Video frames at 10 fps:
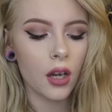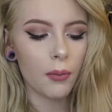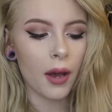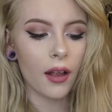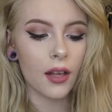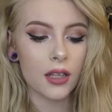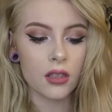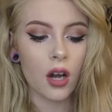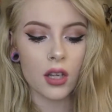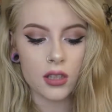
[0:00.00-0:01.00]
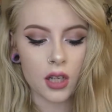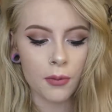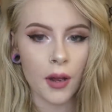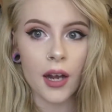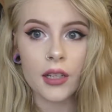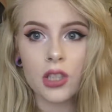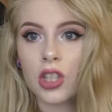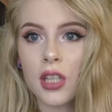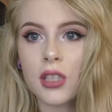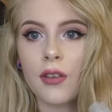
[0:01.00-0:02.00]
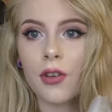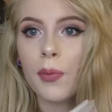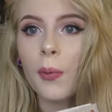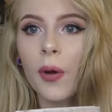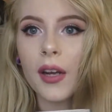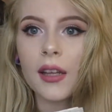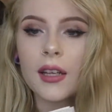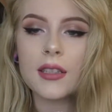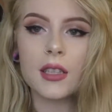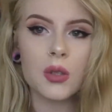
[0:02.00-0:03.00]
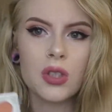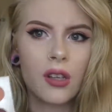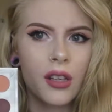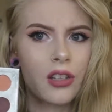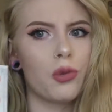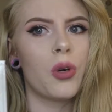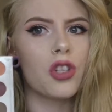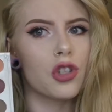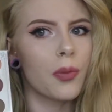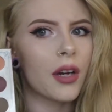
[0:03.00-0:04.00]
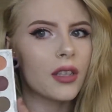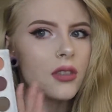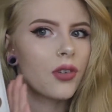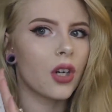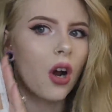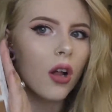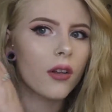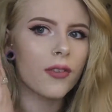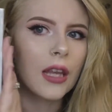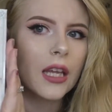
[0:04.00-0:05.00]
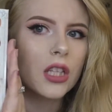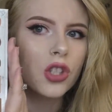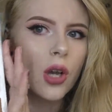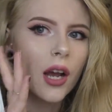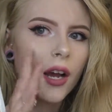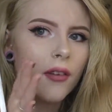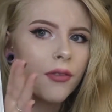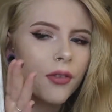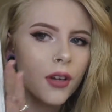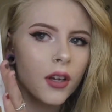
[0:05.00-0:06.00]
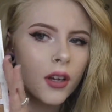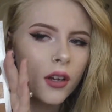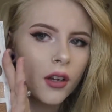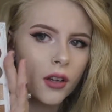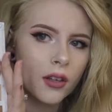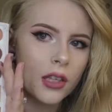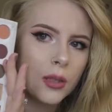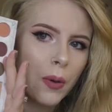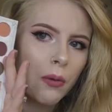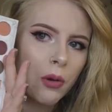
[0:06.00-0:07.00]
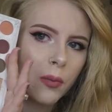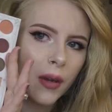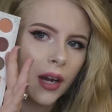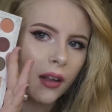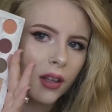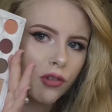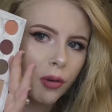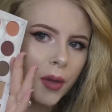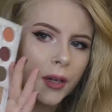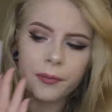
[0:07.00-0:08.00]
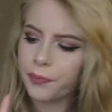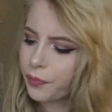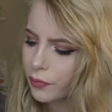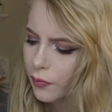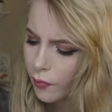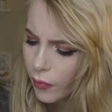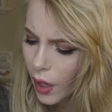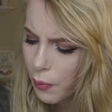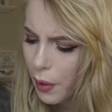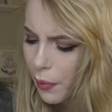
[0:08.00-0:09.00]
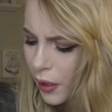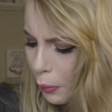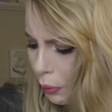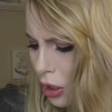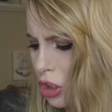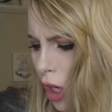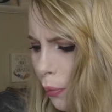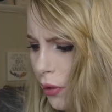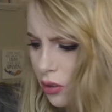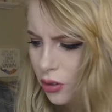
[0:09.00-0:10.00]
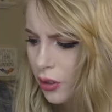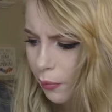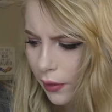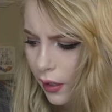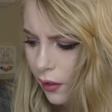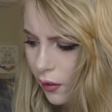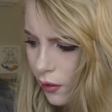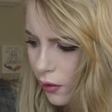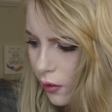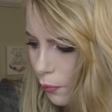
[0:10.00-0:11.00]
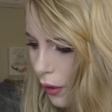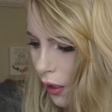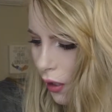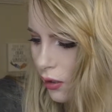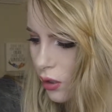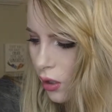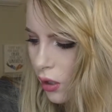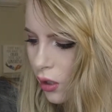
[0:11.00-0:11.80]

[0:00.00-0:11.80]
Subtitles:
palette is awesome. I suggest it if you've been wanting this. This is only like 22 bucks. For all of these, you have, these probably wouldn't be highlights for me. Maybe like blush toppers or something, but